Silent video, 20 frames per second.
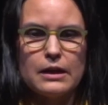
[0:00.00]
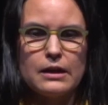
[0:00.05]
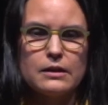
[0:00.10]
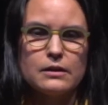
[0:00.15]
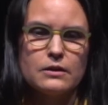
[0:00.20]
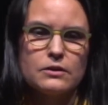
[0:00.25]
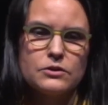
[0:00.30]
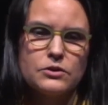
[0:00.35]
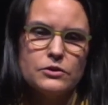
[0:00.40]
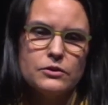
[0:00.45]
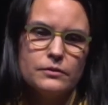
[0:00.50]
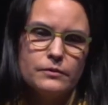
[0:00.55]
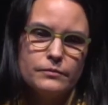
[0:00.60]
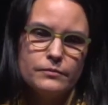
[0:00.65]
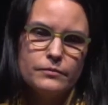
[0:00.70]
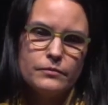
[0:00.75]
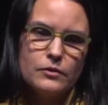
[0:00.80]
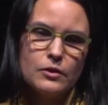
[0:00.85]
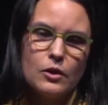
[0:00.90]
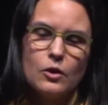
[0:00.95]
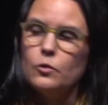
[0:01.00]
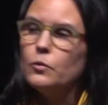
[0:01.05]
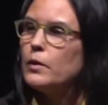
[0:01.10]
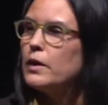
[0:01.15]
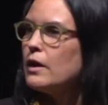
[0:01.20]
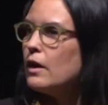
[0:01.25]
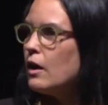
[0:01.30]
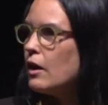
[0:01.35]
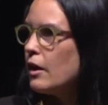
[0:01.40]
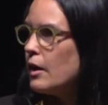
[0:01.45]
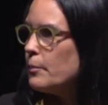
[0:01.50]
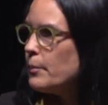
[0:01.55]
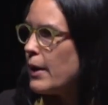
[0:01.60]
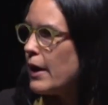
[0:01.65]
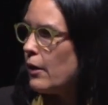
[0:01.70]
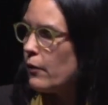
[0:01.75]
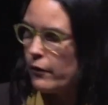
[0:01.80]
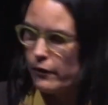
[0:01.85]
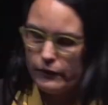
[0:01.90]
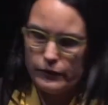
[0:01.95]
Act. We are a
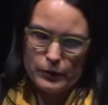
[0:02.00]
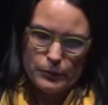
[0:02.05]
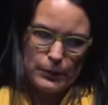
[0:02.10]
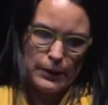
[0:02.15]
powerful